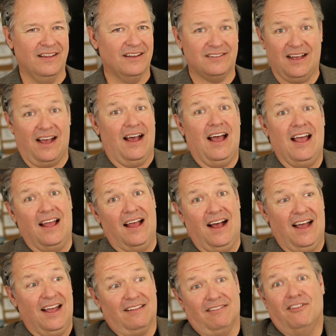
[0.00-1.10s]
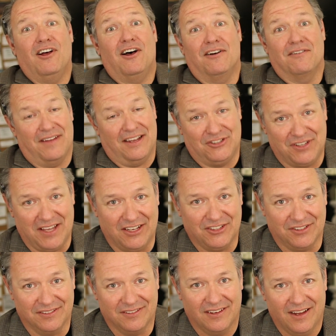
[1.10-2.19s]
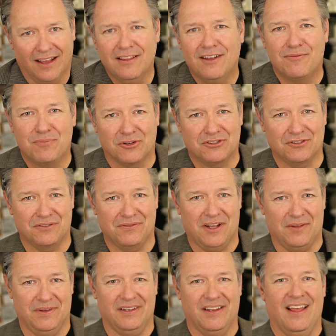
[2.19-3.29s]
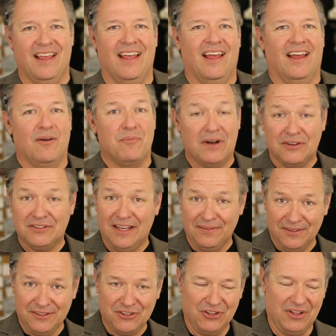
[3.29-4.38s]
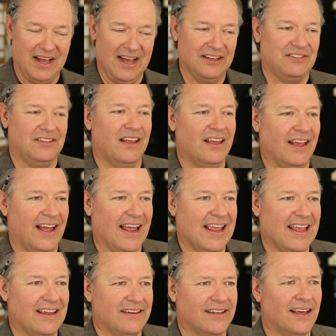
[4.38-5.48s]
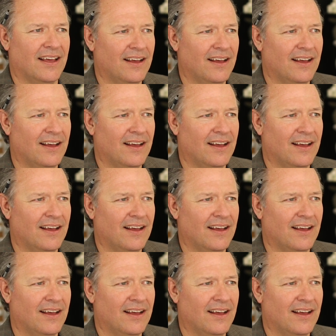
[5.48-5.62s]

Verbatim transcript: because I, I, I love education. I love personal development. But I was at this class and